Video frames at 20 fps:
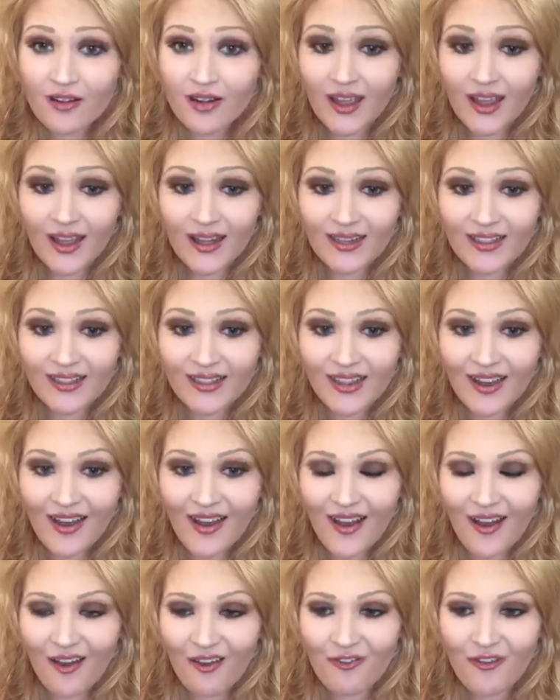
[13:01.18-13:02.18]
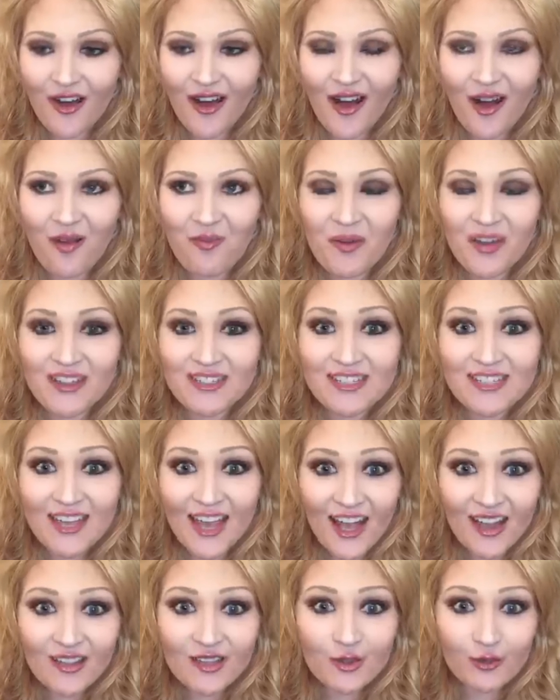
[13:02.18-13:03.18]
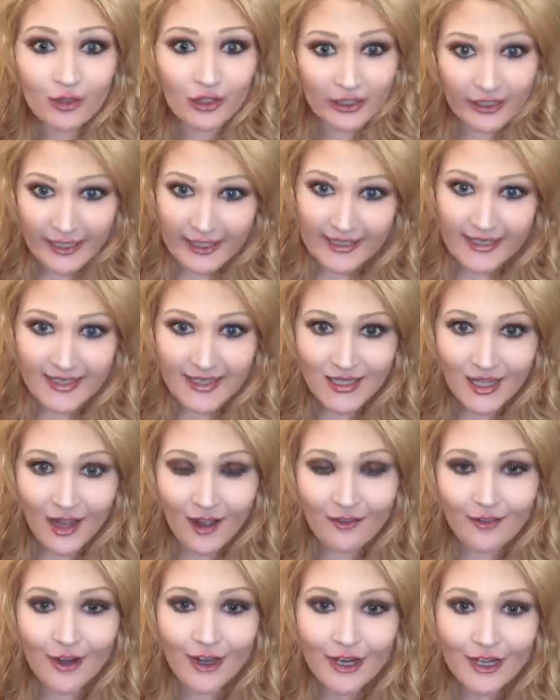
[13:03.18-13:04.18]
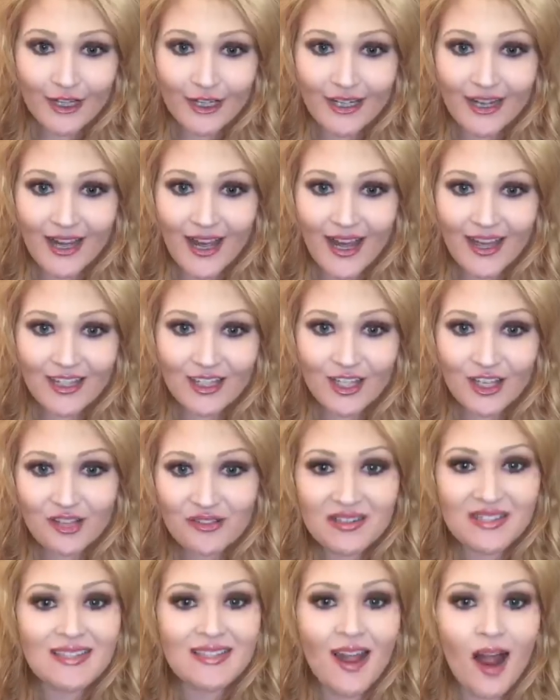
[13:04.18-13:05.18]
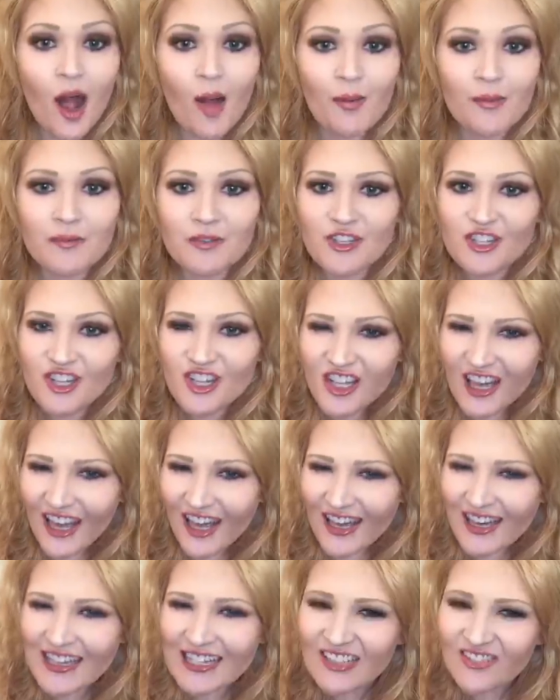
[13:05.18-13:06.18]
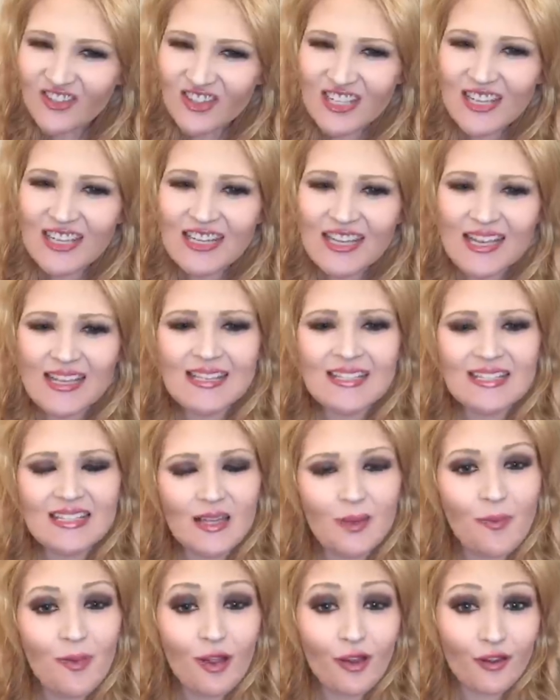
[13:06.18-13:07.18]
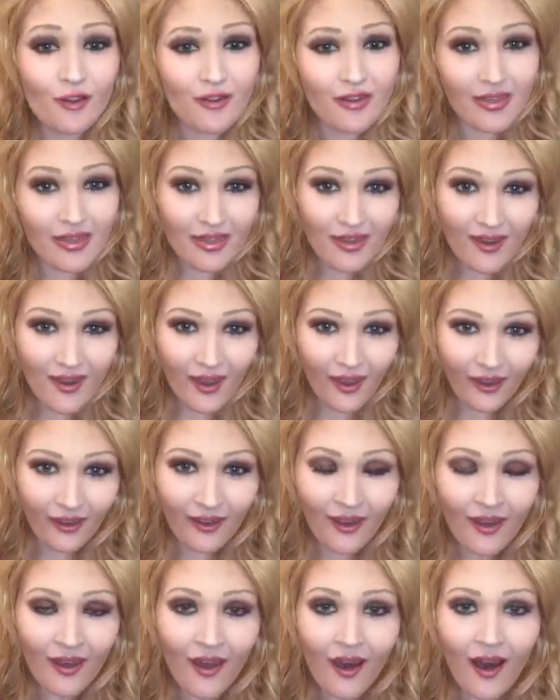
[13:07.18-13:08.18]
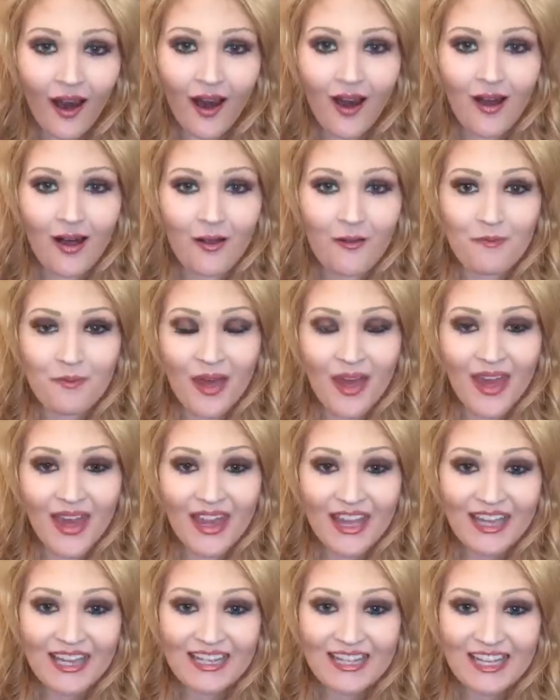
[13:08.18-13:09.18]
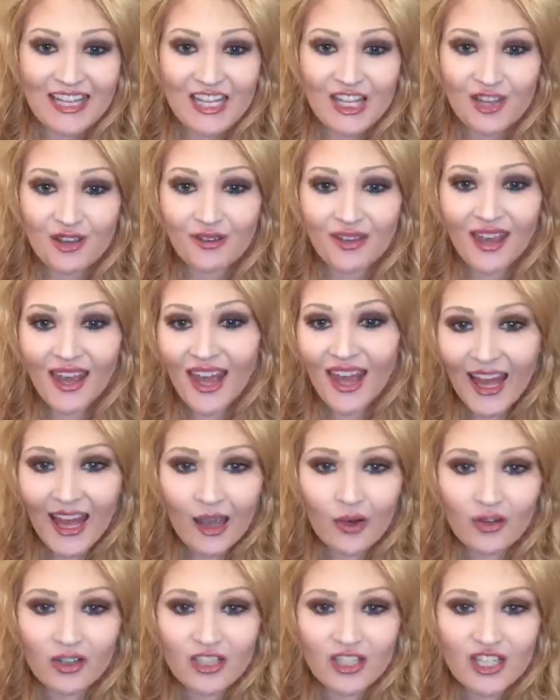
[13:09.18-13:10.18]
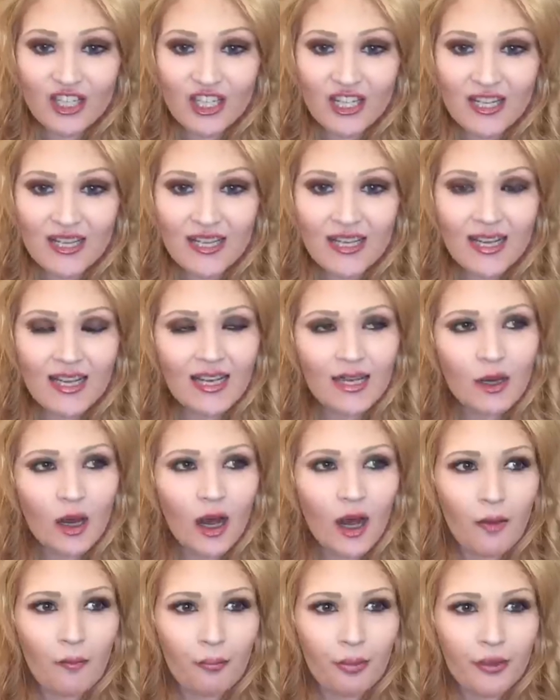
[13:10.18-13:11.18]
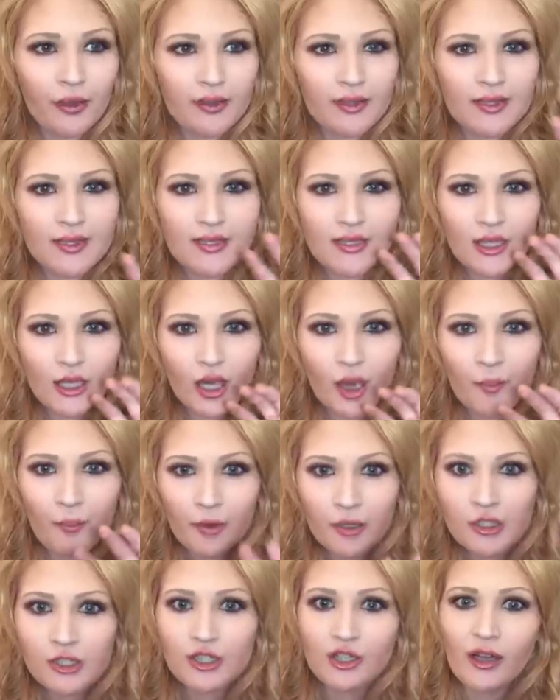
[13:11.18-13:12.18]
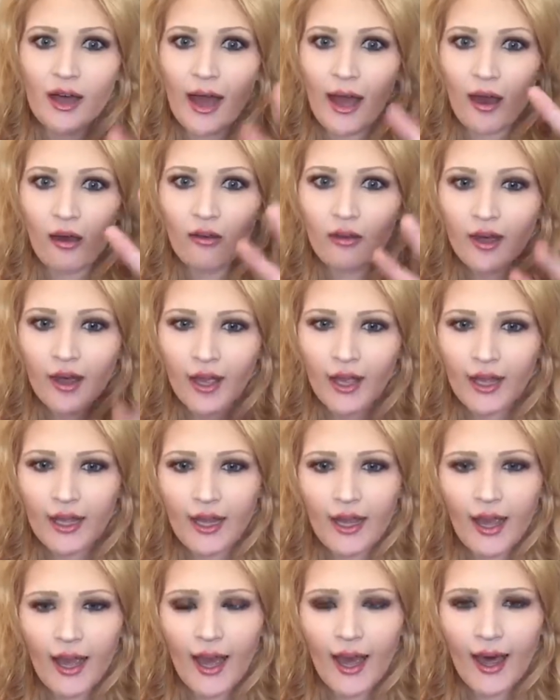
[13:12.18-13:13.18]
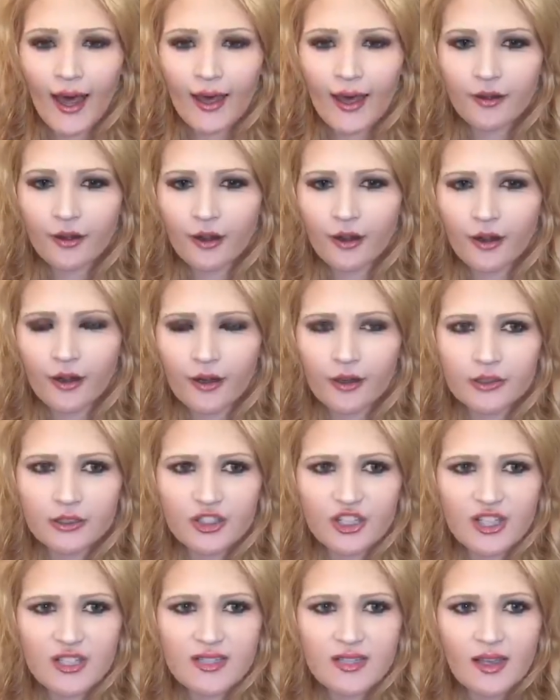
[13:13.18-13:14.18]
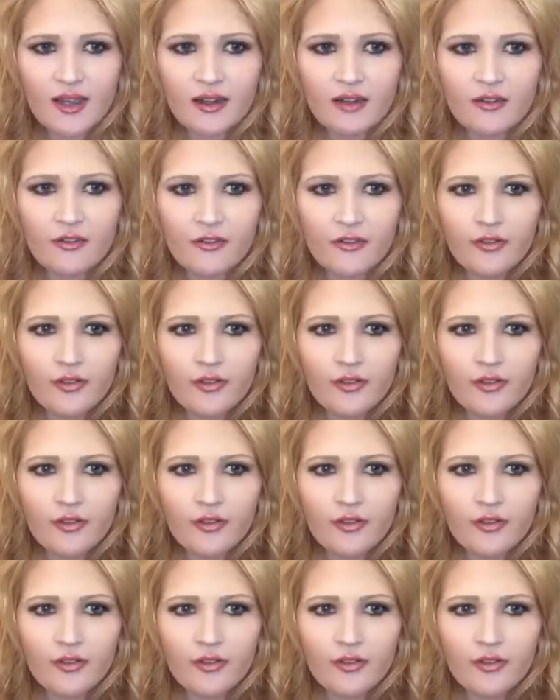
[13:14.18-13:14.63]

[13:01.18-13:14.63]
any of Adele's release of her newest album, she kind of did a similar thing in the UK, where she put this commercial out, and it had her just kind of